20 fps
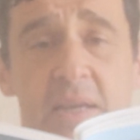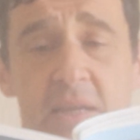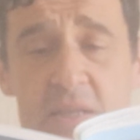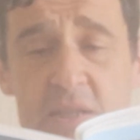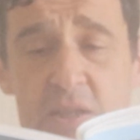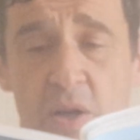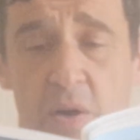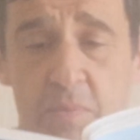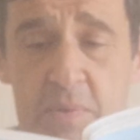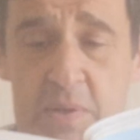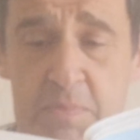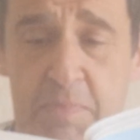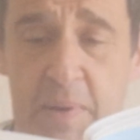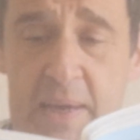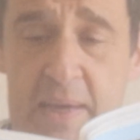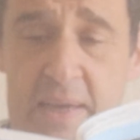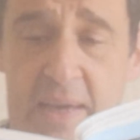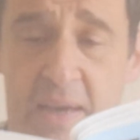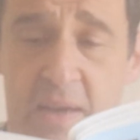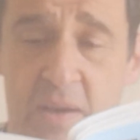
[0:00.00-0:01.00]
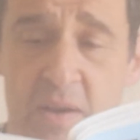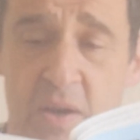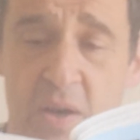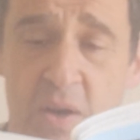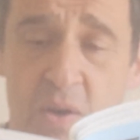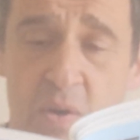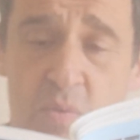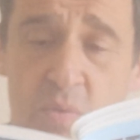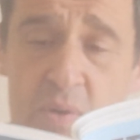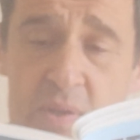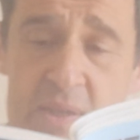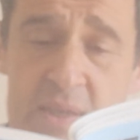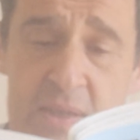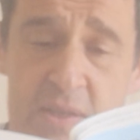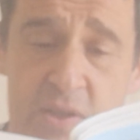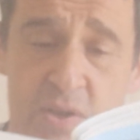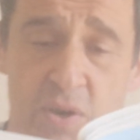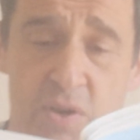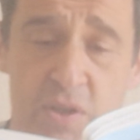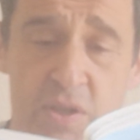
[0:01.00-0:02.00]
stopped speaking once he
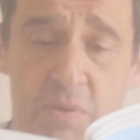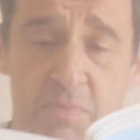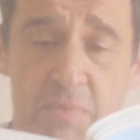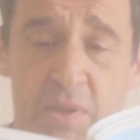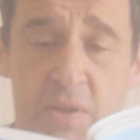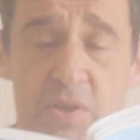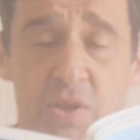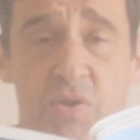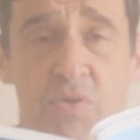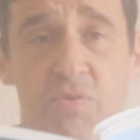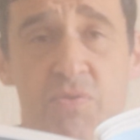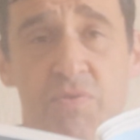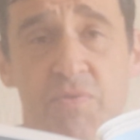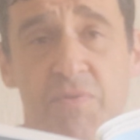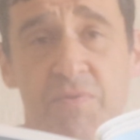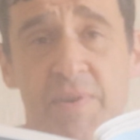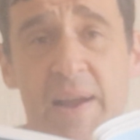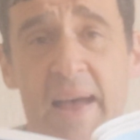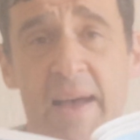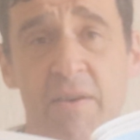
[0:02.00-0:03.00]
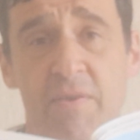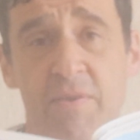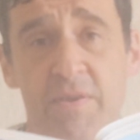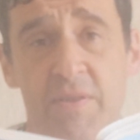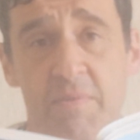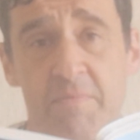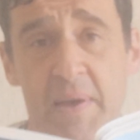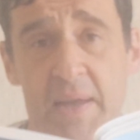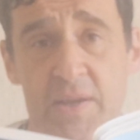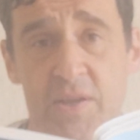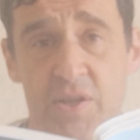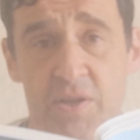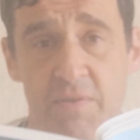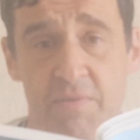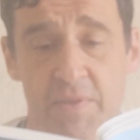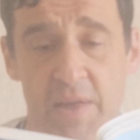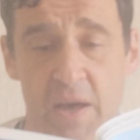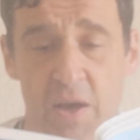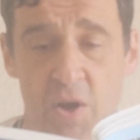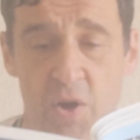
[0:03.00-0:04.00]
saw some of the children frown at the mention
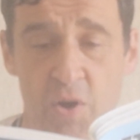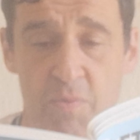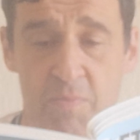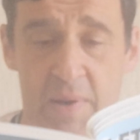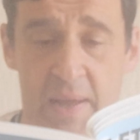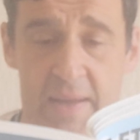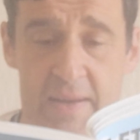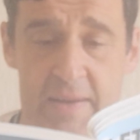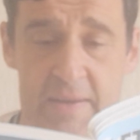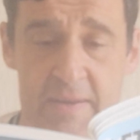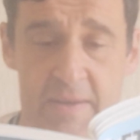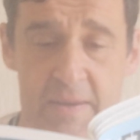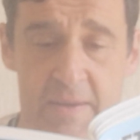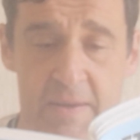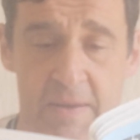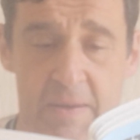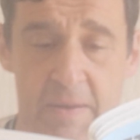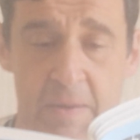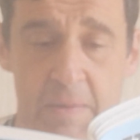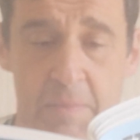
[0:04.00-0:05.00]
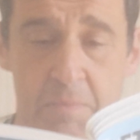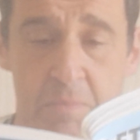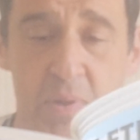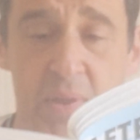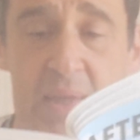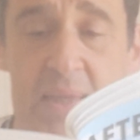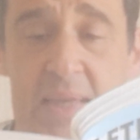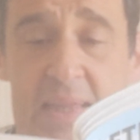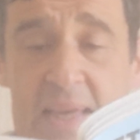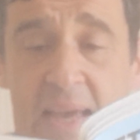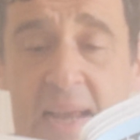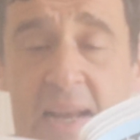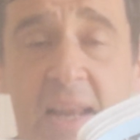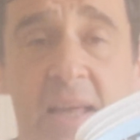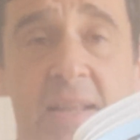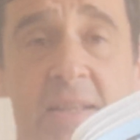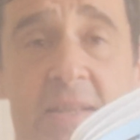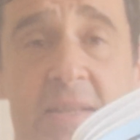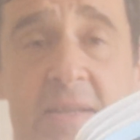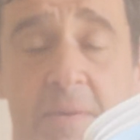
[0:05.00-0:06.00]
of their homeland. "But this is
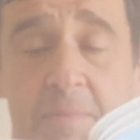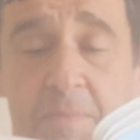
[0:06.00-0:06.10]
England,"